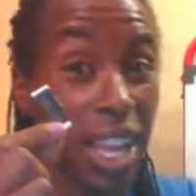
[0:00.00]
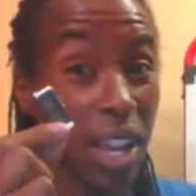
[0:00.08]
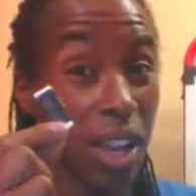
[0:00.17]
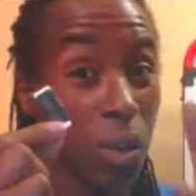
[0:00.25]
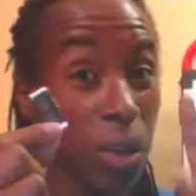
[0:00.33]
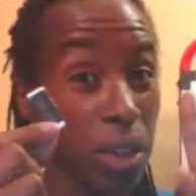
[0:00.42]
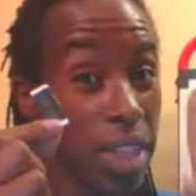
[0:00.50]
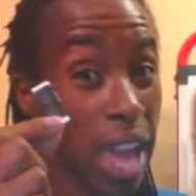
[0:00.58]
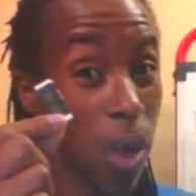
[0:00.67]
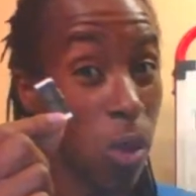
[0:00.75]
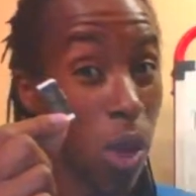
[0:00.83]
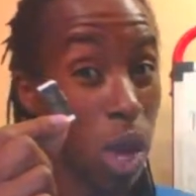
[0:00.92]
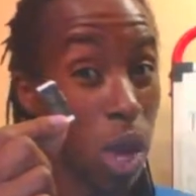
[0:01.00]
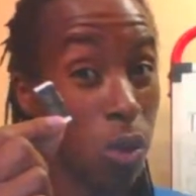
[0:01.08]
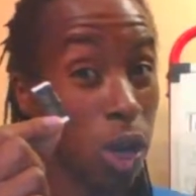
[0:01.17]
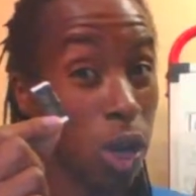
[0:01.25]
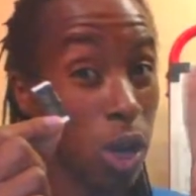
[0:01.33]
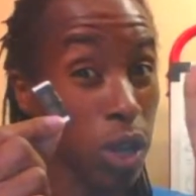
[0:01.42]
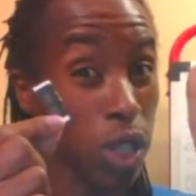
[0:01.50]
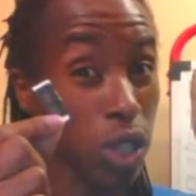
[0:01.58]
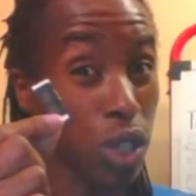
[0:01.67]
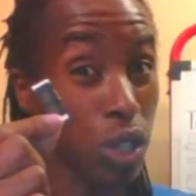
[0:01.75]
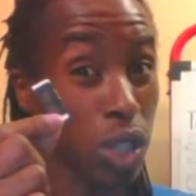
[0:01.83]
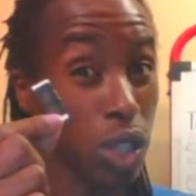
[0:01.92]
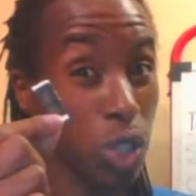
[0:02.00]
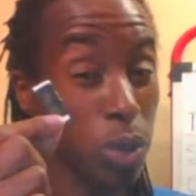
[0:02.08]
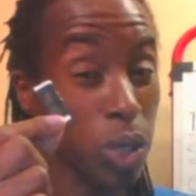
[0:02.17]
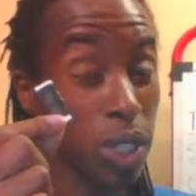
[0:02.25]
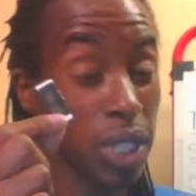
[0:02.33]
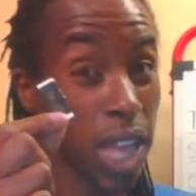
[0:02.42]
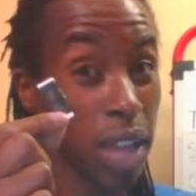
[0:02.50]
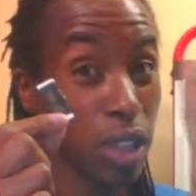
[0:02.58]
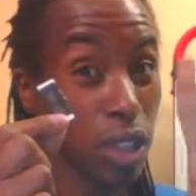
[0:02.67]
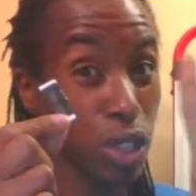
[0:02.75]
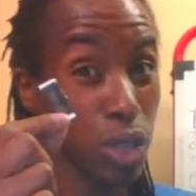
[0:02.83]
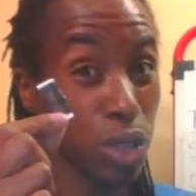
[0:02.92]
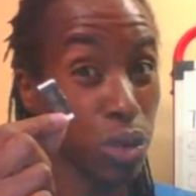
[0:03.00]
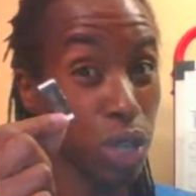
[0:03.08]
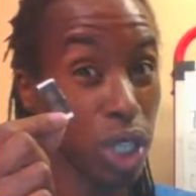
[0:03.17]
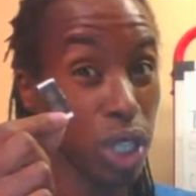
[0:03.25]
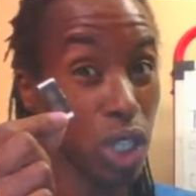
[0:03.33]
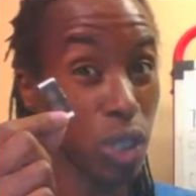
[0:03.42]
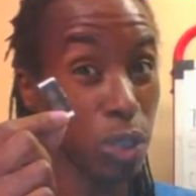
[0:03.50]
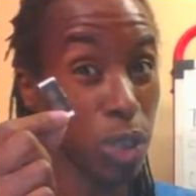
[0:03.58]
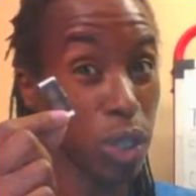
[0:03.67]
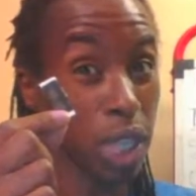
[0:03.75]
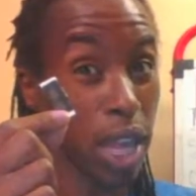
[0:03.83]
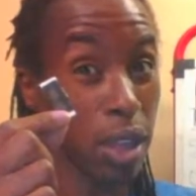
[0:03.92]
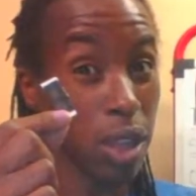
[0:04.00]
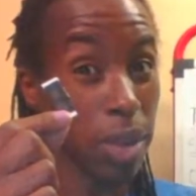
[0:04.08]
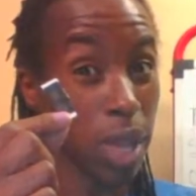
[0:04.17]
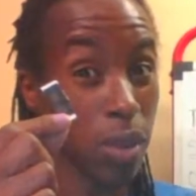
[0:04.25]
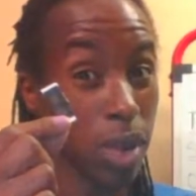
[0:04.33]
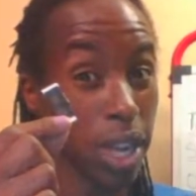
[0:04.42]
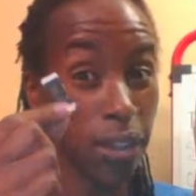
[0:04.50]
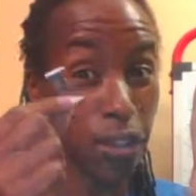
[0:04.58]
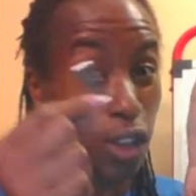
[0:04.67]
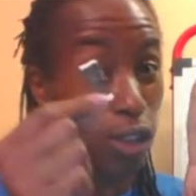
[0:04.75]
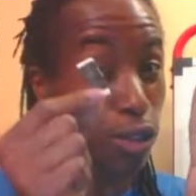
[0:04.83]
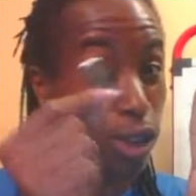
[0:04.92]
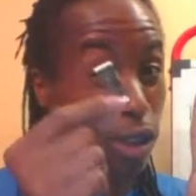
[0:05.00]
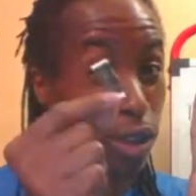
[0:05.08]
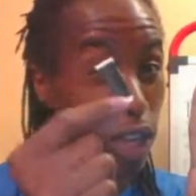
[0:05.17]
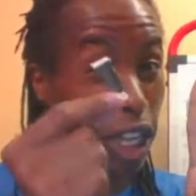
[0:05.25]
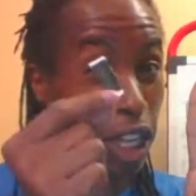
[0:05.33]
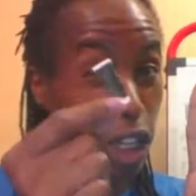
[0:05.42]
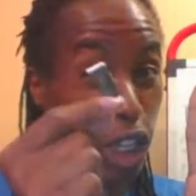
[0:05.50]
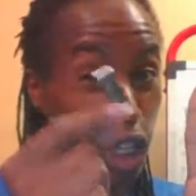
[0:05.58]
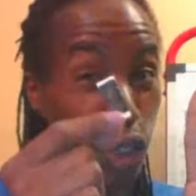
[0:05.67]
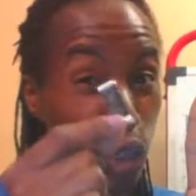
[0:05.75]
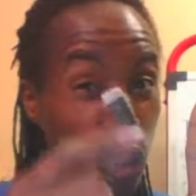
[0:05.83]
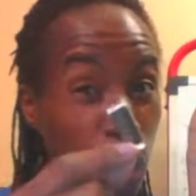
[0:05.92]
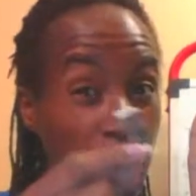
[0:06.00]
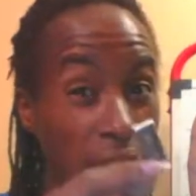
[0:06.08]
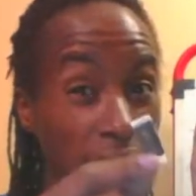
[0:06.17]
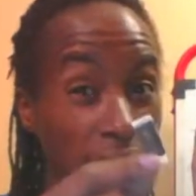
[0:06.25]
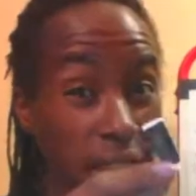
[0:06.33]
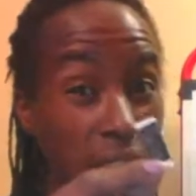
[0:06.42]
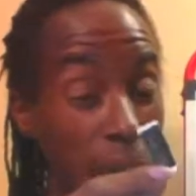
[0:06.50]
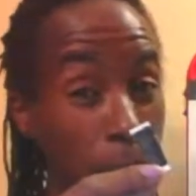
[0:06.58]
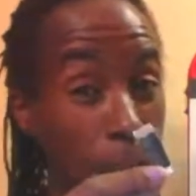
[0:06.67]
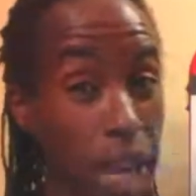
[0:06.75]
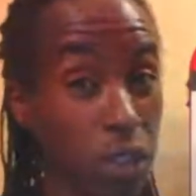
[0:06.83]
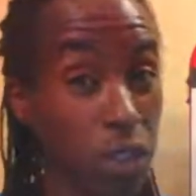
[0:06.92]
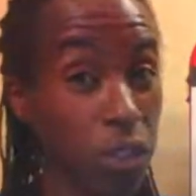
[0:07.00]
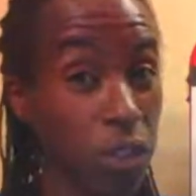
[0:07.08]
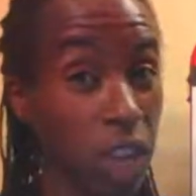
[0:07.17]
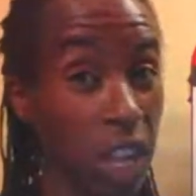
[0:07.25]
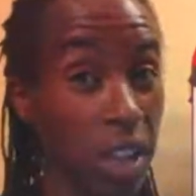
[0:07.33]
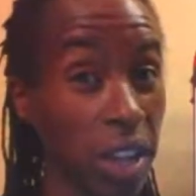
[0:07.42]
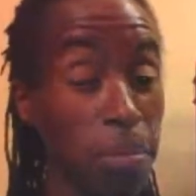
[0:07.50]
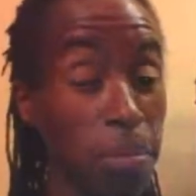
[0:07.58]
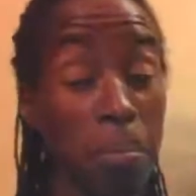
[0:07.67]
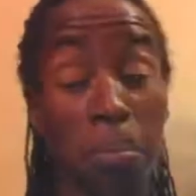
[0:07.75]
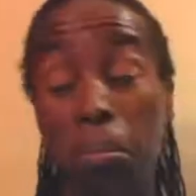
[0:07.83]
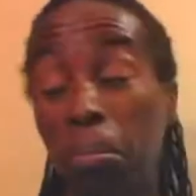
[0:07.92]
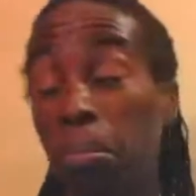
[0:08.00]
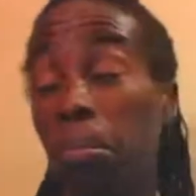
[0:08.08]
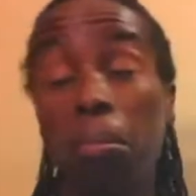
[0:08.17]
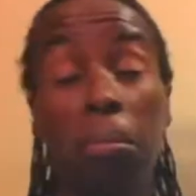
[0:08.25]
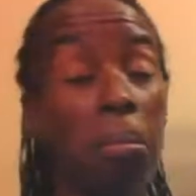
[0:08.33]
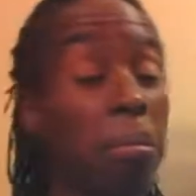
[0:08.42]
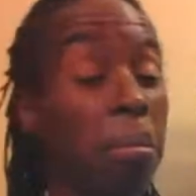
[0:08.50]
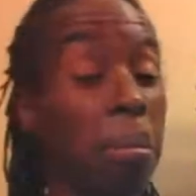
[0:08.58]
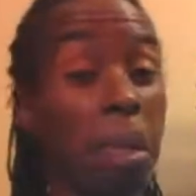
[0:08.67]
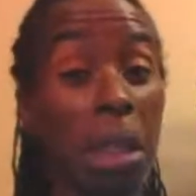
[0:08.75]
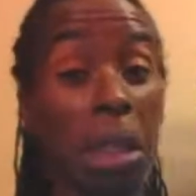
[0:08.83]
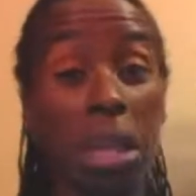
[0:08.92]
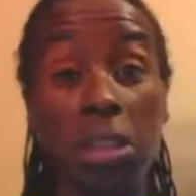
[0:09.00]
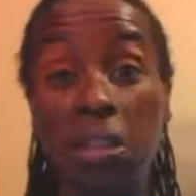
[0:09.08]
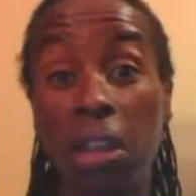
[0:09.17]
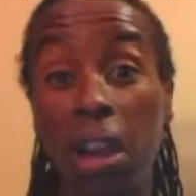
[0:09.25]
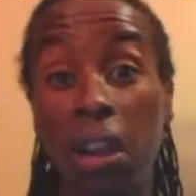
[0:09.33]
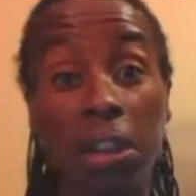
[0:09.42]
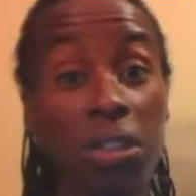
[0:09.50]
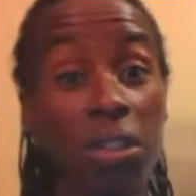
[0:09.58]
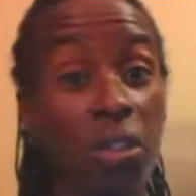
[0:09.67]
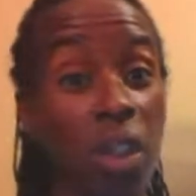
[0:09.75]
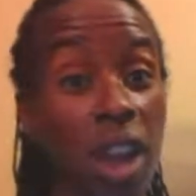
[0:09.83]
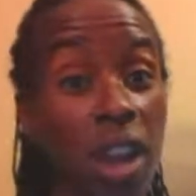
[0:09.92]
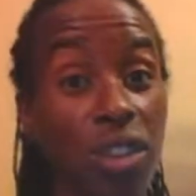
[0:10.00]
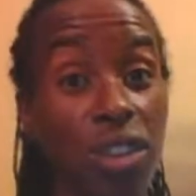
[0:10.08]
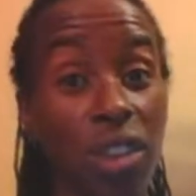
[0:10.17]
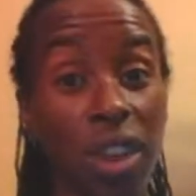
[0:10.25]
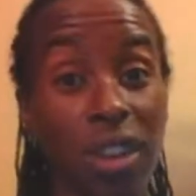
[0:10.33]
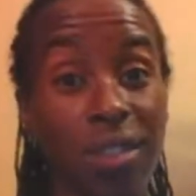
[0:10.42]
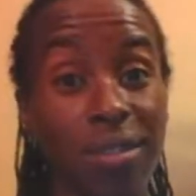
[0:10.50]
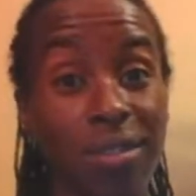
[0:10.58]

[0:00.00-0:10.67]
with that 1 word, with the 2 that you put together, the 2 words that you put together to make 1, if you don't include that apostrophe, then it's not a contraction.